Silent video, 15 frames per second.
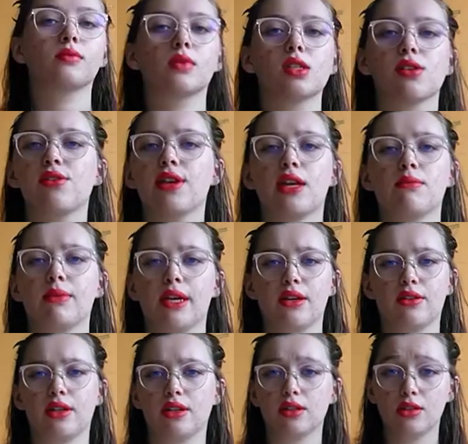So you can make
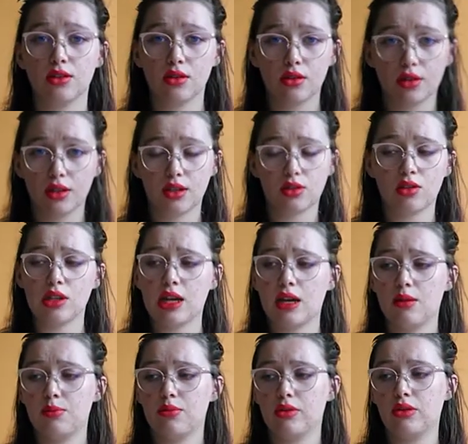an altar in an
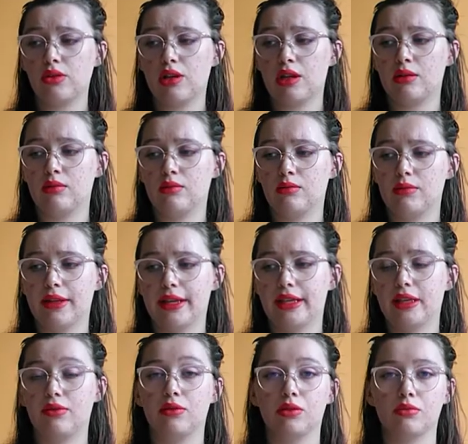app. You can like
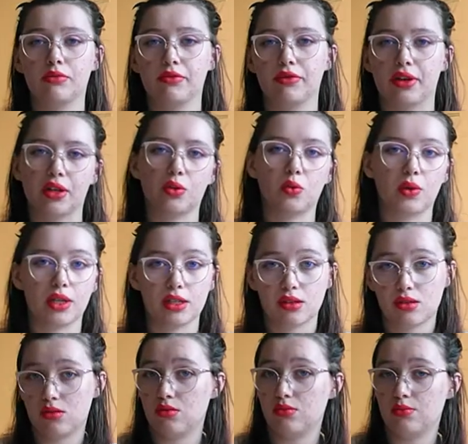even find
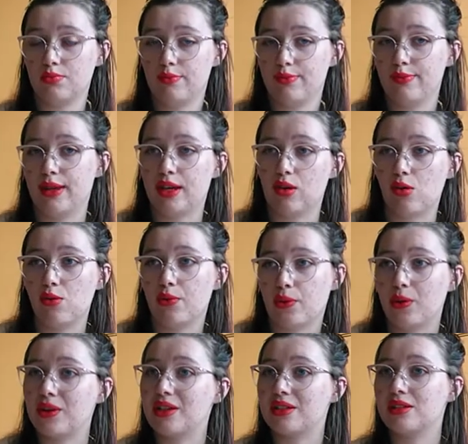ways to make
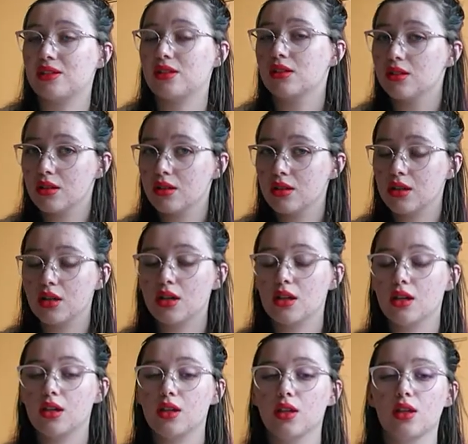offerings.
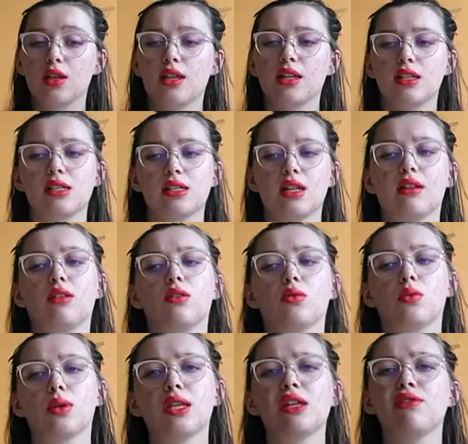It's like
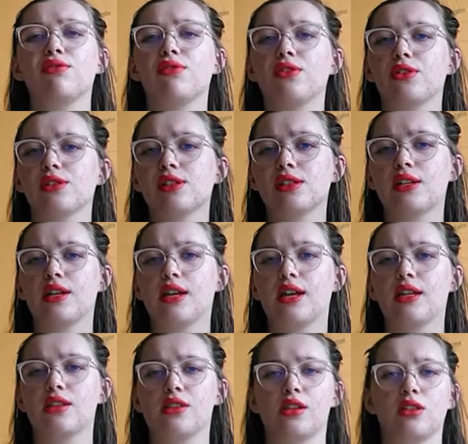really
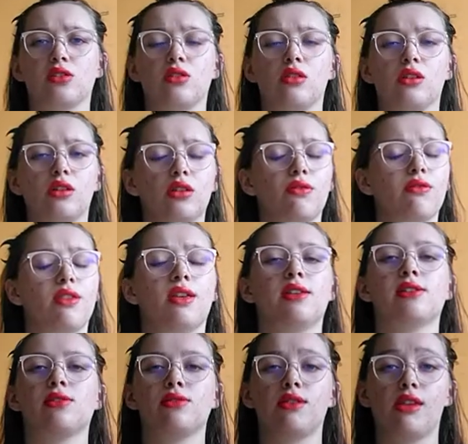versatile. There's a lot of things
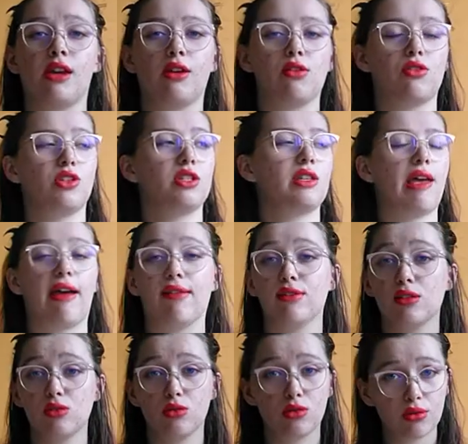out there. You just have
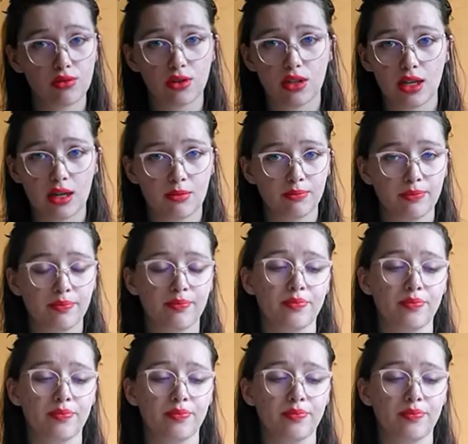to look for them.